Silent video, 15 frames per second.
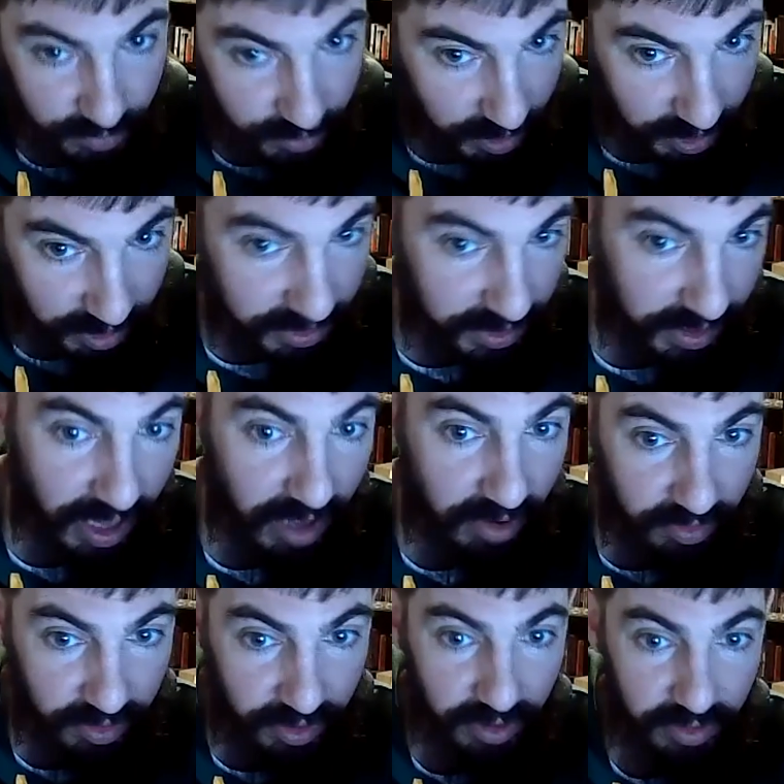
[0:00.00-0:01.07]
this, that,
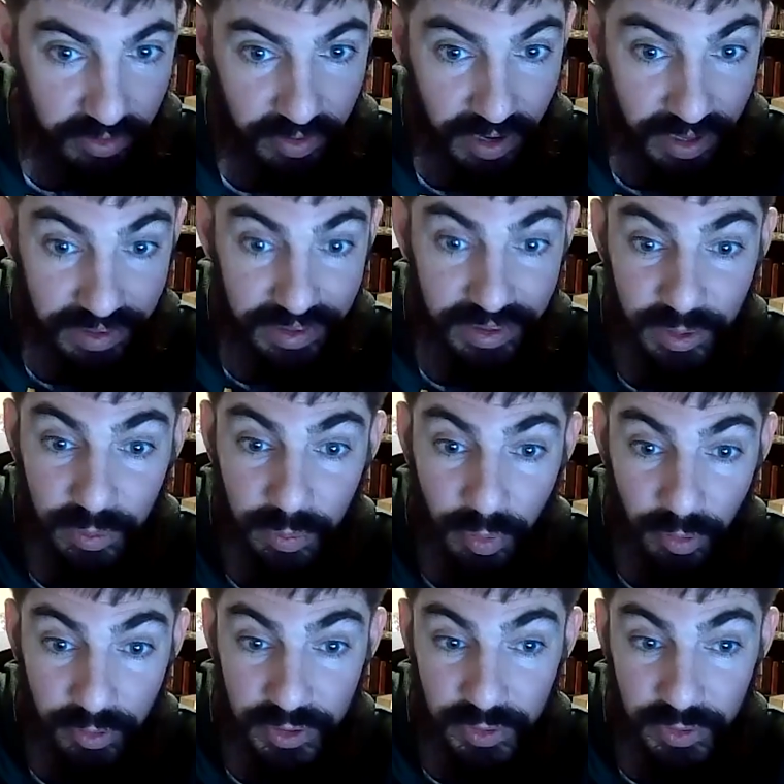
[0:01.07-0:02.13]
or the other, and then the
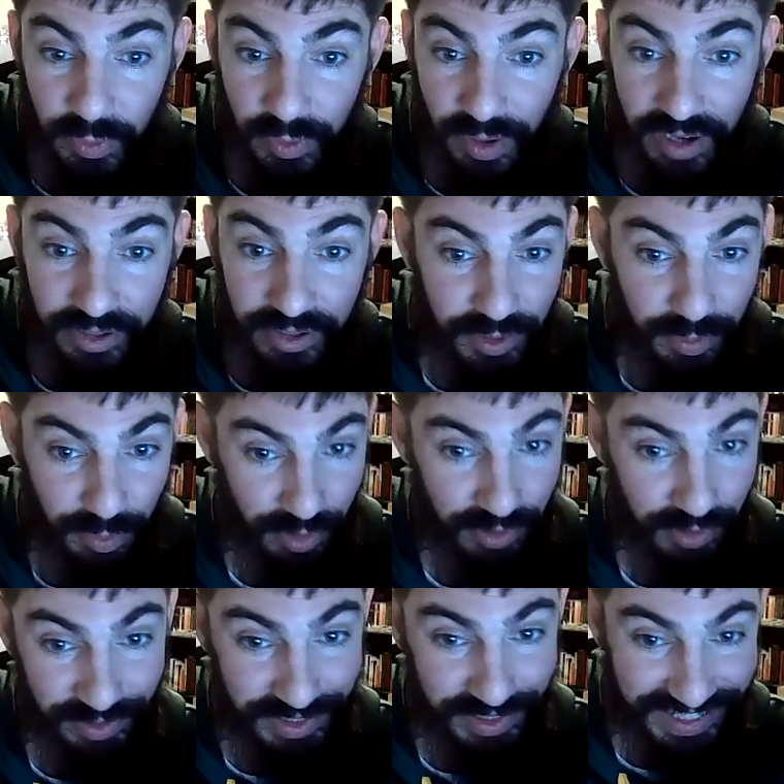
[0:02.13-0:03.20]
person will actually bring
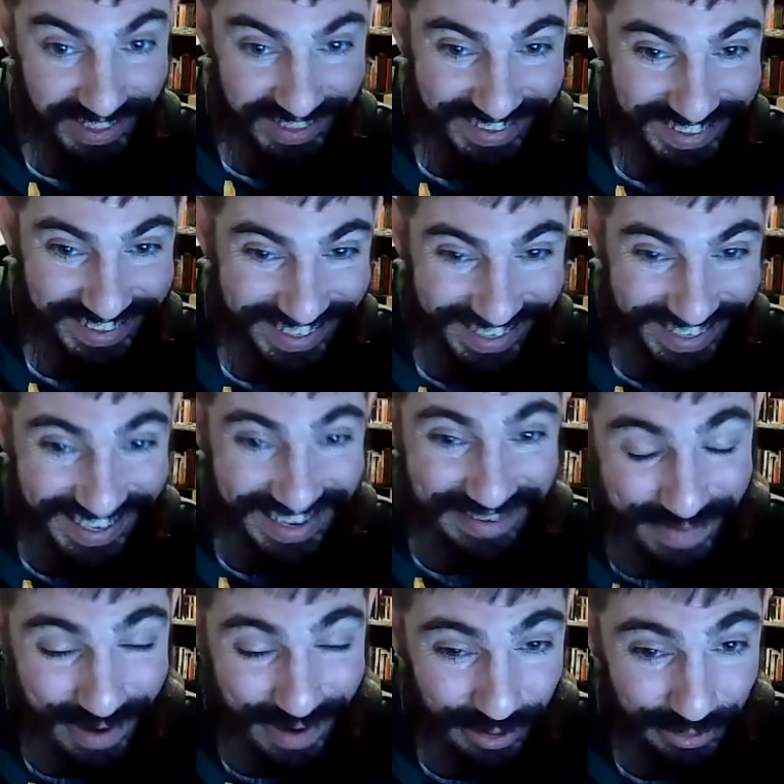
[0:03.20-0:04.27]
receipts
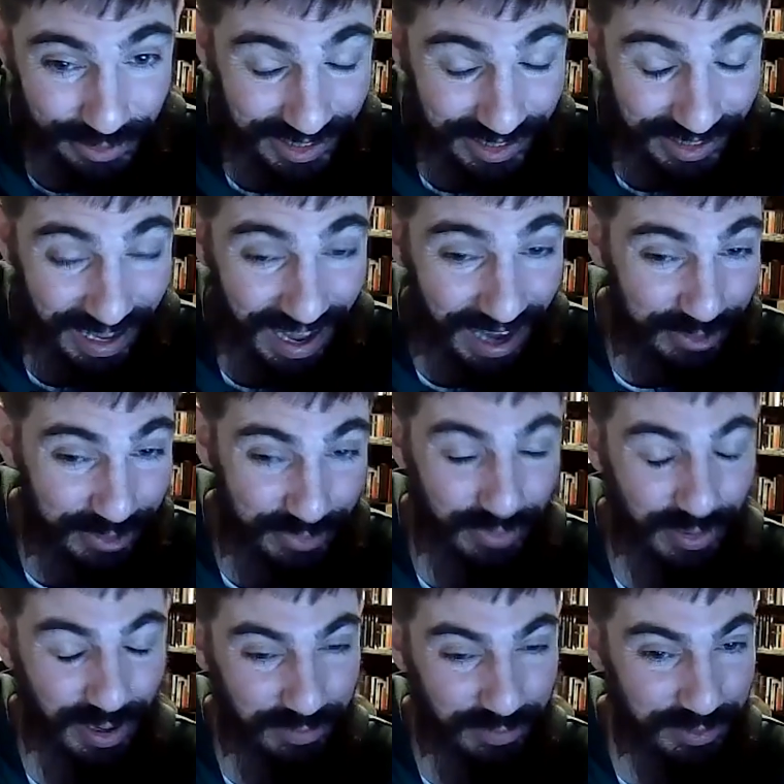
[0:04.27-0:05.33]
and post the actual
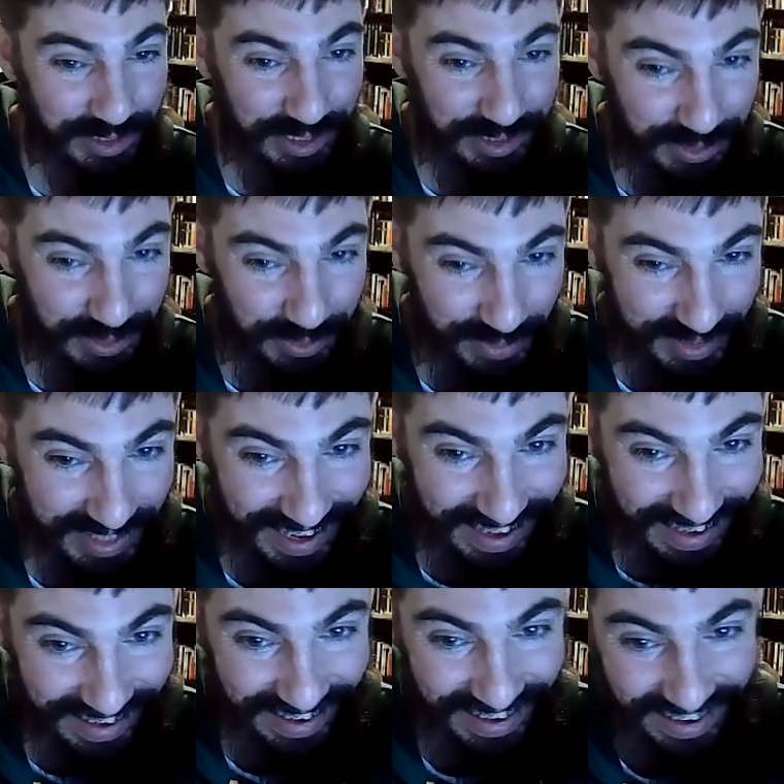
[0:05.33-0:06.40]
conversation that was had.